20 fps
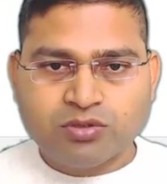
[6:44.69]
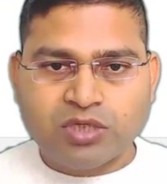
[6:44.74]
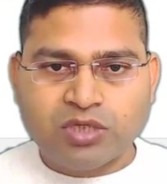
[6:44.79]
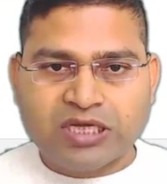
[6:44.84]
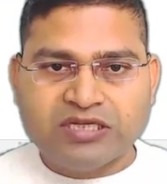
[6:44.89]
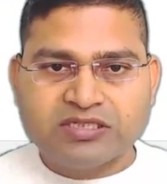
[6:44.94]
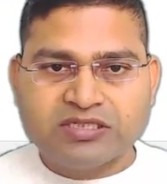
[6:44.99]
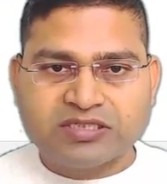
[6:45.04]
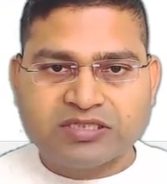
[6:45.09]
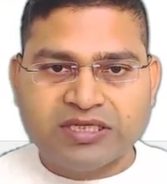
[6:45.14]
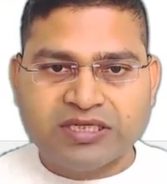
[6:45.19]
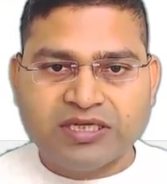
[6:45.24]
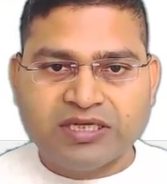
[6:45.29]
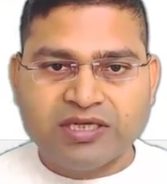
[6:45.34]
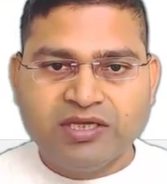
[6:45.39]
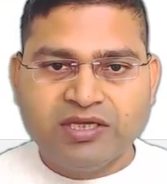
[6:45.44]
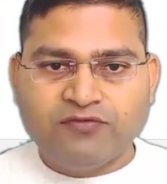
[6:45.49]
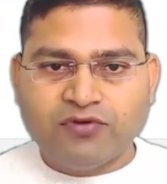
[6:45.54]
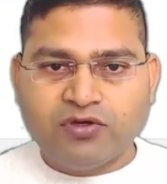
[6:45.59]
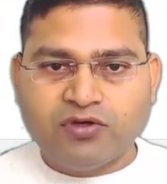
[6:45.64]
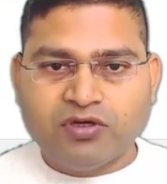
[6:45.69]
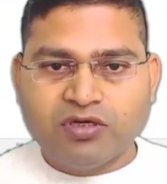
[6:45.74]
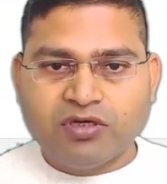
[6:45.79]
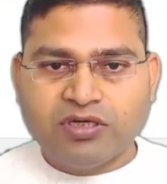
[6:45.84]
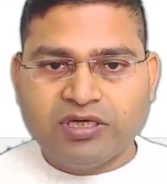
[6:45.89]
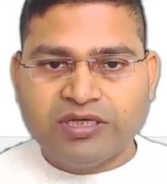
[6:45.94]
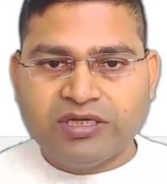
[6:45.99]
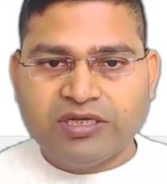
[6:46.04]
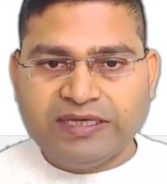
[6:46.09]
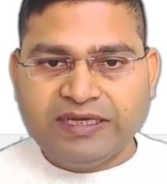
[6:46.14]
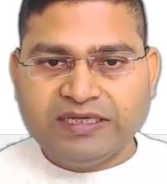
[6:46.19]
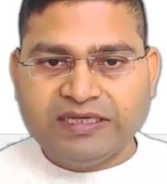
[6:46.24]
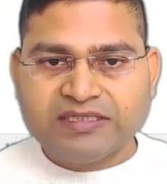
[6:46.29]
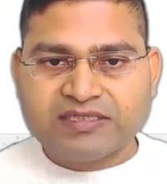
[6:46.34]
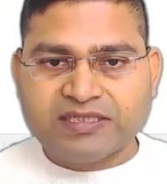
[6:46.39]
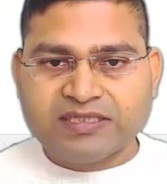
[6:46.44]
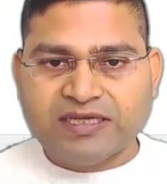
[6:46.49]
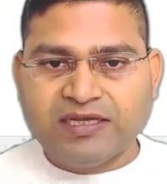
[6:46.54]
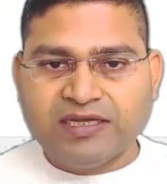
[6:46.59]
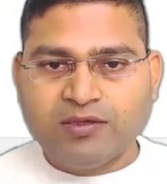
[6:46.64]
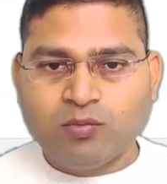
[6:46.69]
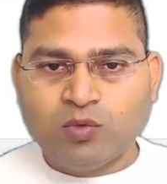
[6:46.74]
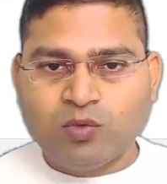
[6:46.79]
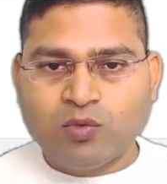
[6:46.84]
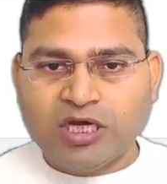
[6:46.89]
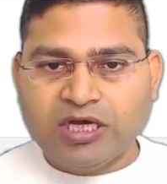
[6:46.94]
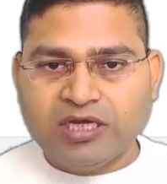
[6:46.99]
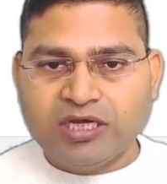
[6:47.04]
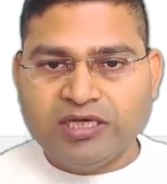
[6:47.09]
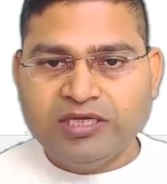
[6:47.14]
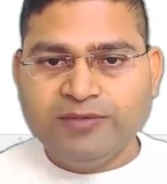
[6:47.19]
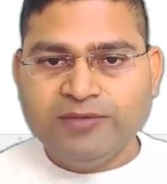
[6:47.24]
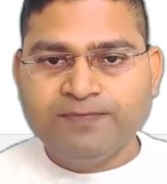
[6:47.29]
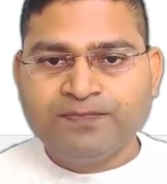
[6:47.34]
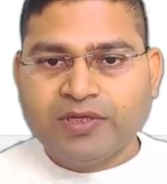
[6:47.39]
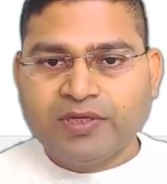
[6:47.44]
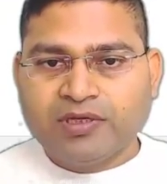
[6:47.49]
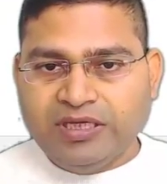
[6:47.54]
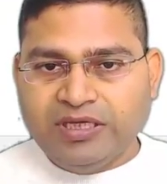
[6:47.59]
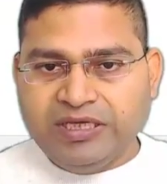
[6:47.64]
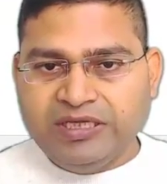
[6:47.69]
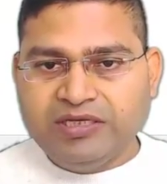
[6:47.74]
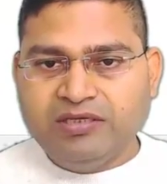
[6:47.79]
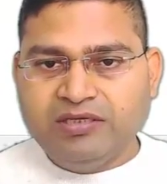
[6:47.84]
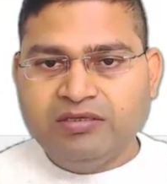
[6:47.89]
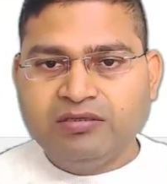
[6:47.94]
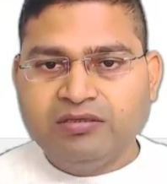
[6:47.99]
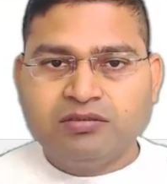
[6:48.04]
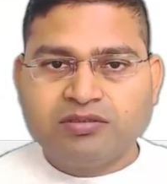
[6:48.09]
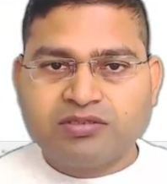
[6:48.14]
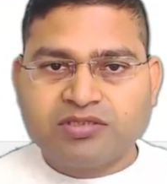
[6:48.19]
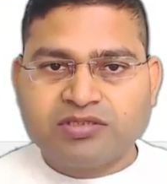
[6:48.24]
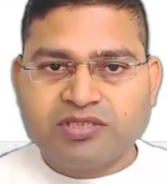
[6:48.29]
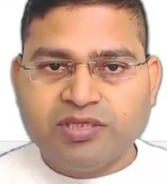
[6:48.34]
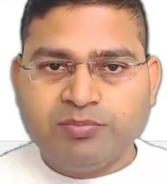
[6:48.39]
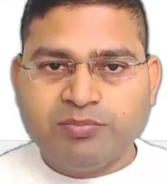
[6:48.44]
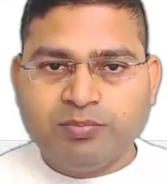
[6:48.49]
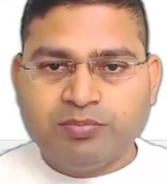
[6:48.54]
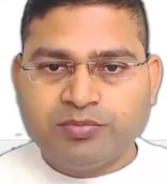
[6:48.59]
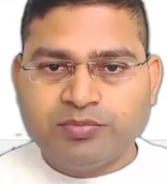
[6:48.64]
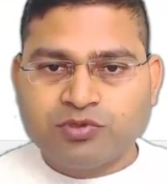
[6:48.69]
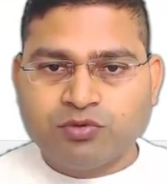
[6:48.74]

So I'll say for X and Y in zip.